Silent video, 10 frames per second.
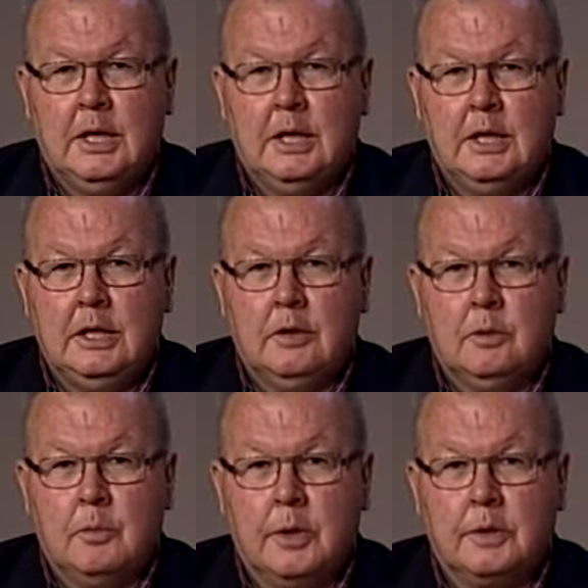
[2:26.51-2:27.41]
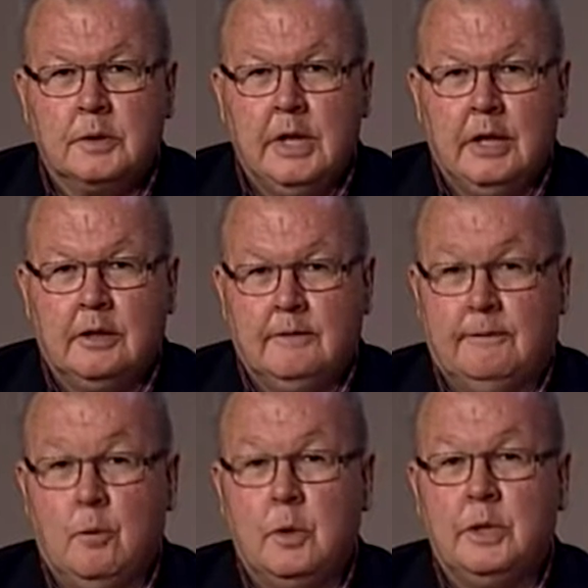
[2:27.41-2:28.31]
here in Berks County.
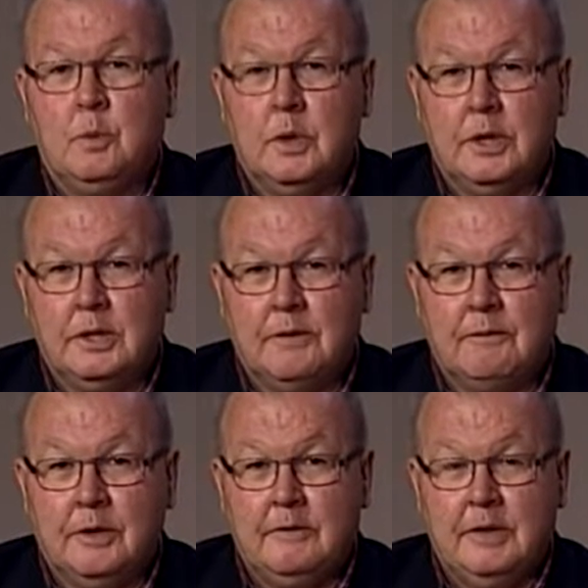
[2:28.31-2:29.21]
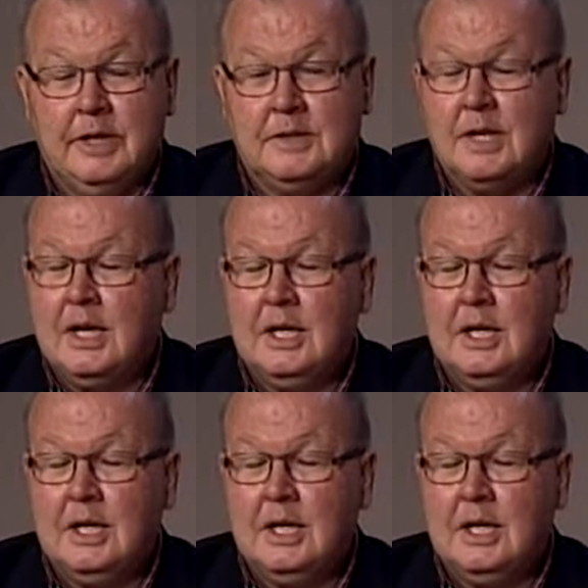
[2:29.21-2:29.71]
41 different events.